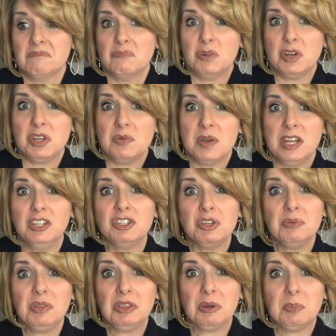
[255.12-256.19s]
what do you want to do
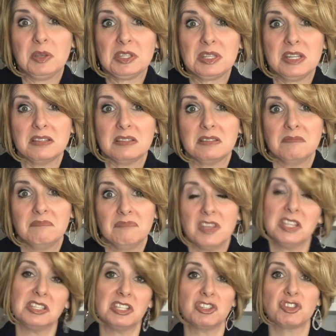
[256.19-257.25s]
with your business?
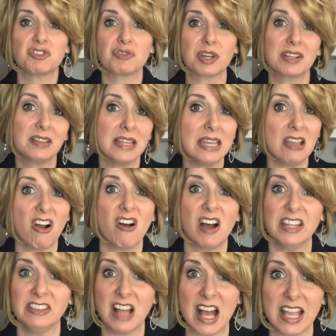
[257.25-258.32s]
Is it strictly
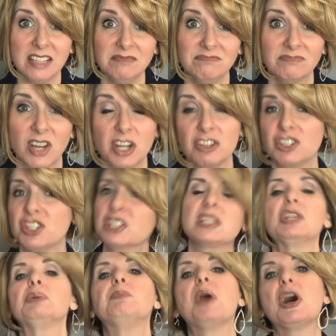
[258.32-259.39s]
online? Are you just
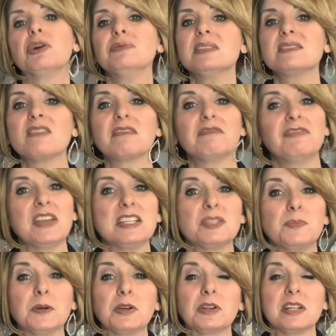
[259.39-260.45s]
going to post on
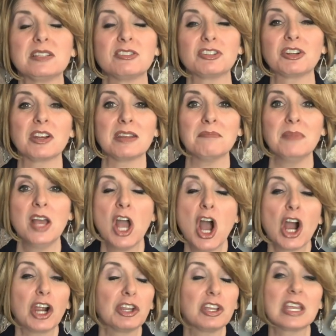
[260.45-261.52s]
Facebook or Instagram?
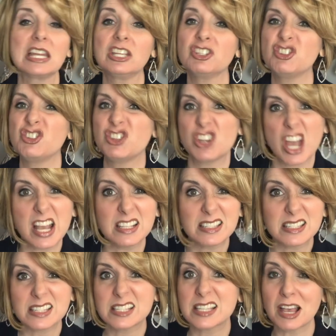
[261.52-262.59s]
Are you going to
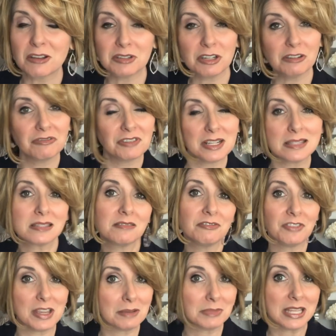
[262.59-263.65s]
just sell to your friends and
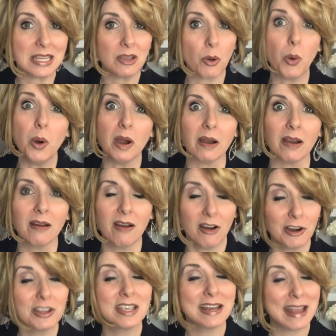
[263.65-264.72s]
family? Or
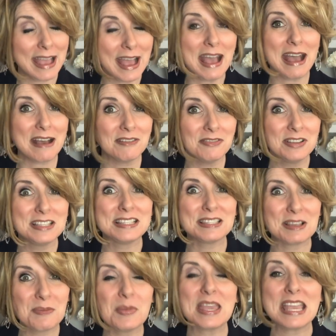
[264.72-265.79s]
are you going to have
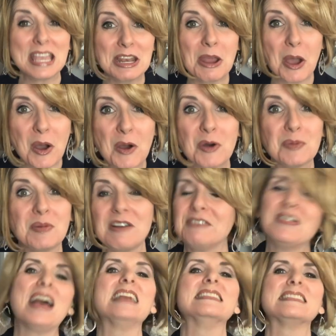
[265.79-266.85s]
some in-home
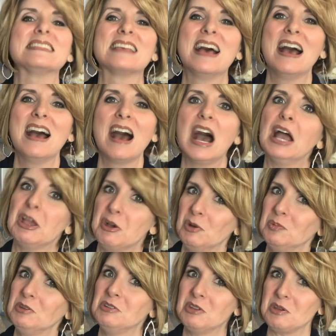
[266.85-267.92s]
events? I
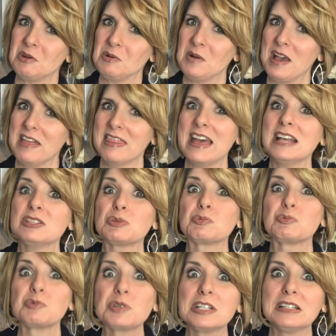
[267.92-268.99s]
hope you do. That's
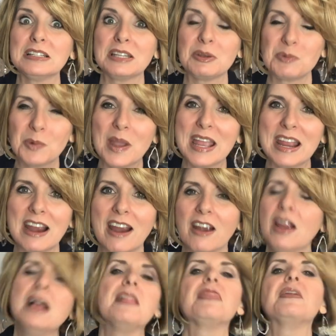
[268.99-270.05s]
really where
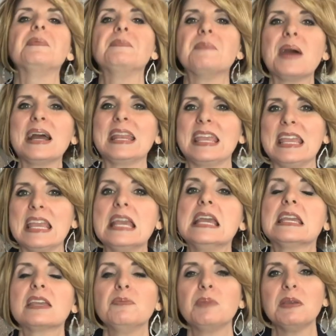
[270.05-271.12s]
the money
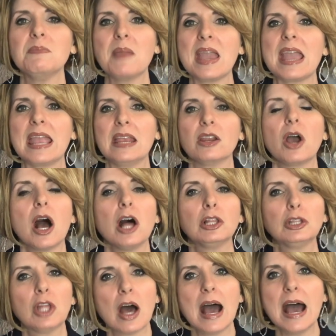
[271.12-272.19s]
can be made. A
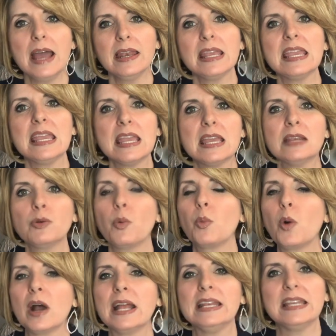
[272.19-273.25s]
lot in
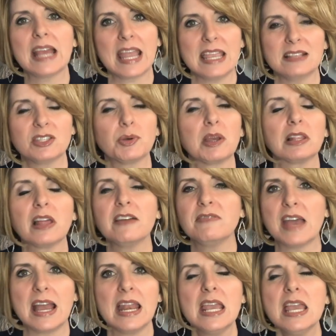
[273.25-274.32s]
one night. So I love
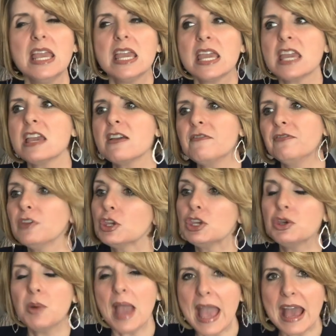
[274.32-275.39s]
that. If
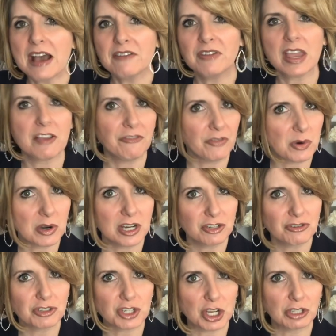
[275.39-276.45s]
you have a
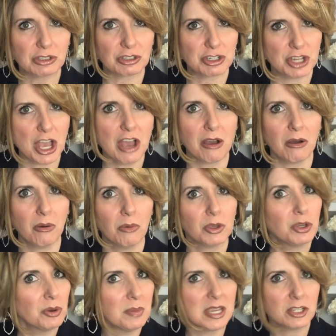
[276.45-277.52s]
$400 show,
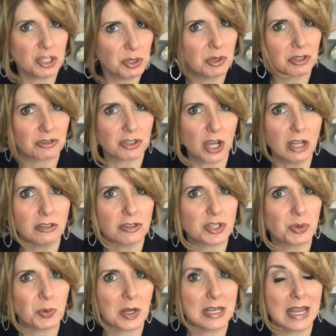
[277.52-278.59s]
you'll make $200
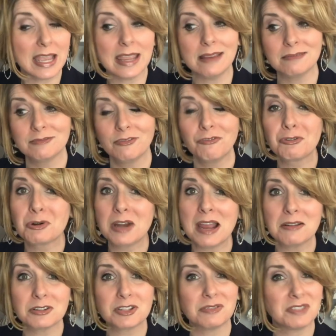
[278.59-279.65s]
in one night. 4
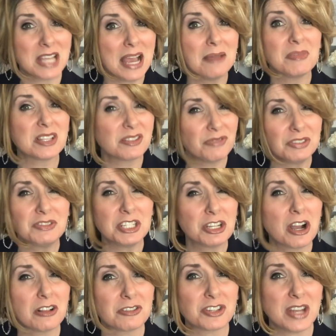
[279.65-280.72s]
hours of time, that's
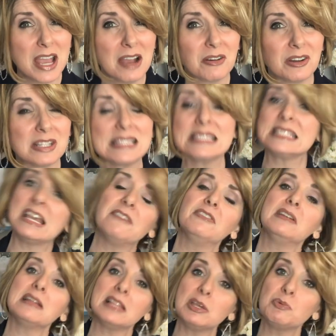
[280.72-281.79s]
$50 an hour. It's
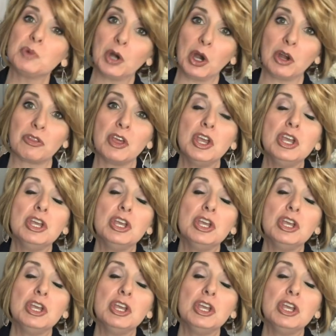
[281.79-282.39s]
definitely worth